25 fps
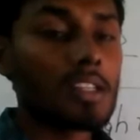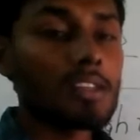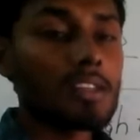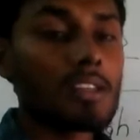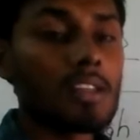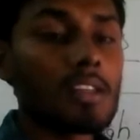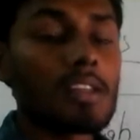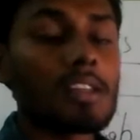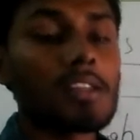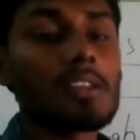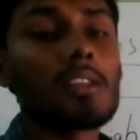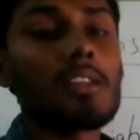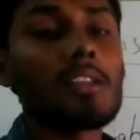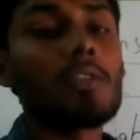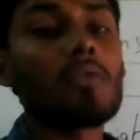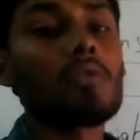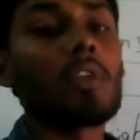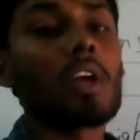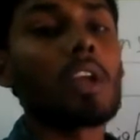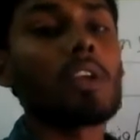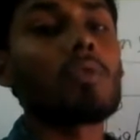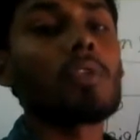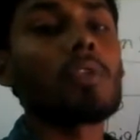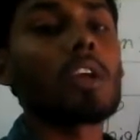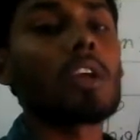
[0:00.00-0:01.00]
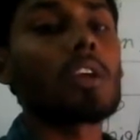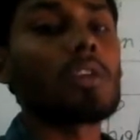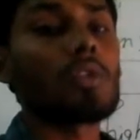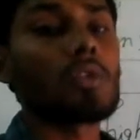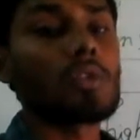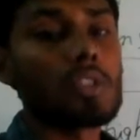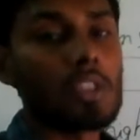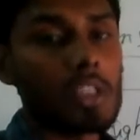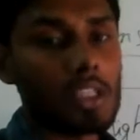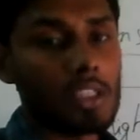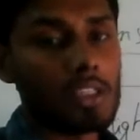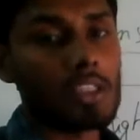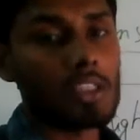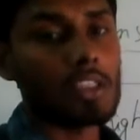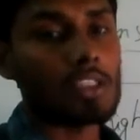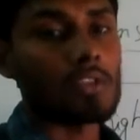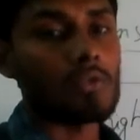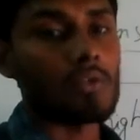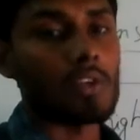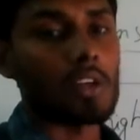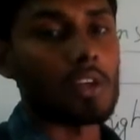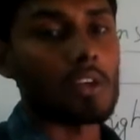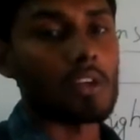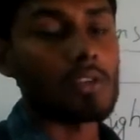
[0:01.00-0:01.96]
is the reason why we are using this one.